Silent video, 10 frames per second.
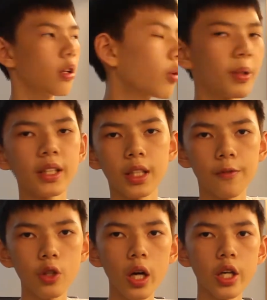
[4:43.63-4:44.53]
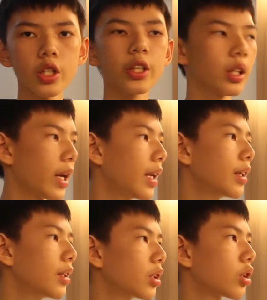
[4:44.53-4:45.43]
So please, if you're actually gonna
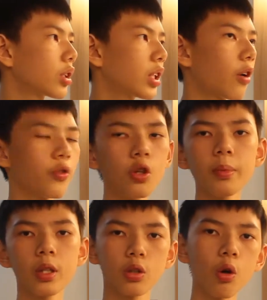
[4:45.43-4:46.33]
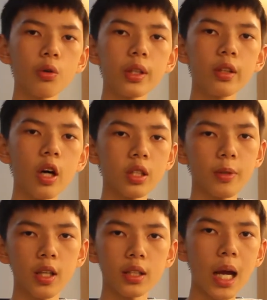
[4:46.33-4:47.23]
edit this yourself, you'll be totally lost
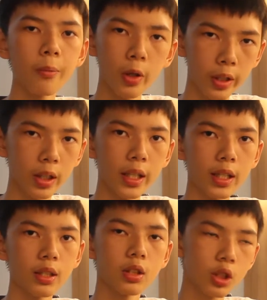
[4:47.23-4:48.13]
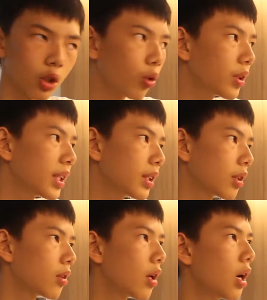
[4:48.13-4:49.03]
because I'm not gonna get in so
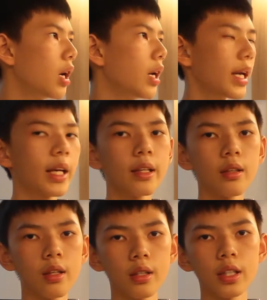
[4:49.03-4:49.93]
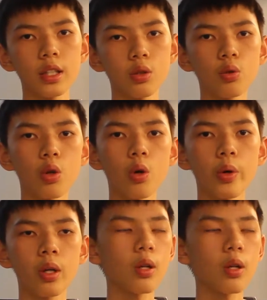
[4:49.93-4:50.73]
detailed in this tutorial.